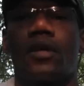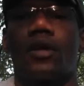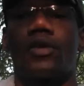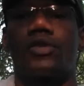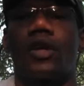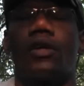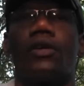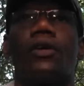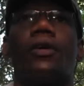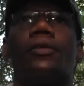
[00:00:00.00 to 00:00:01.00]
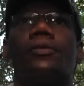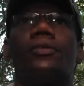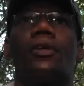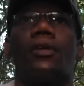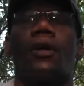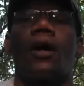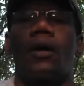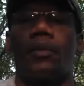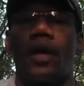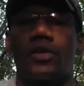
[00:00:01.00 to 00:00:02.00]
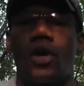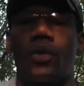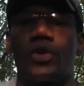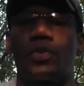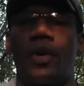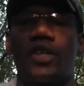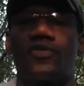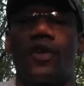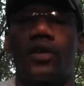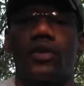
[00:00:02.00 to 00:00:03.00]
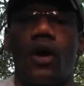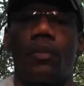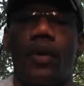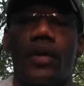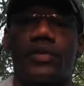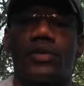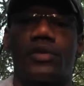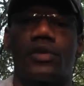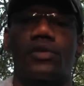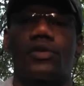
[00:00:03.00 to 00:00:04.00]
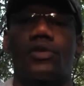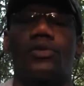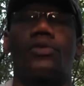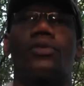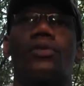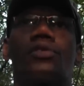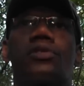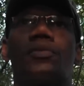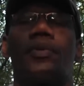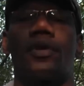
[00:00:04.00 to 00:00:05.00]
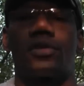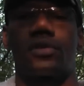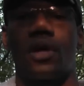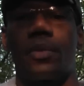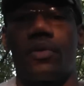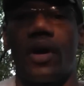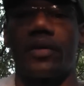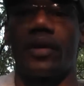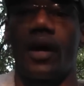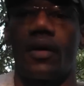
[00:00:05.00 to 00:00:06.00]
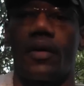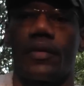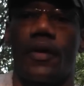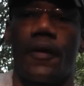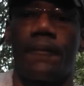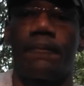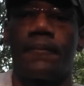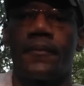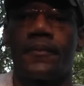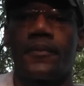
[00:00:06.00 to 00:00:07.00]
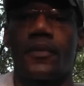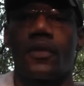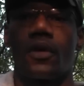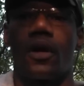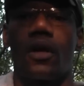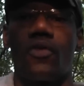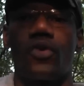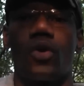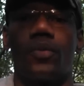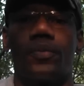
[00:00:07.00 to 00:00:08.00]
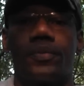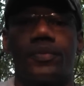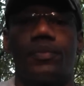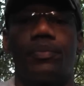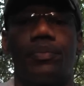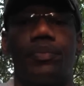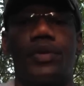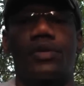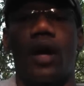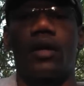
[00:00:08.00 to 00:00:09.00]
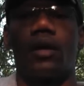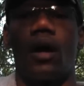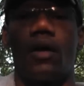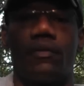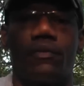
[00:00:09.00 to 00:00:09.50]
Y'all stay good, and let's hold the space for our dark brothers and sisters who still asleep in the slumber right now. Okay. I love you. Peace, light, and love.